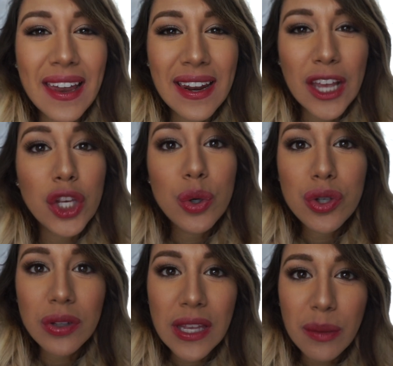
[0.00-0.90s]
and I
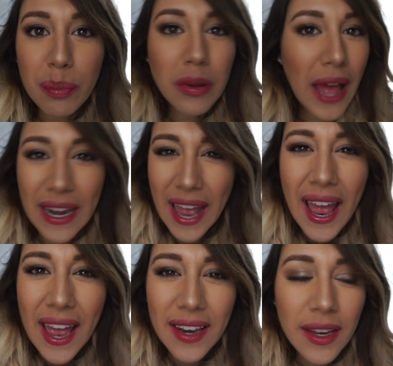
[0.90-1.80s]
usually plan
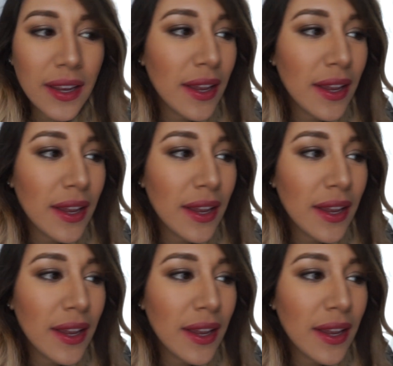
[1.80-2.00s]
ahead.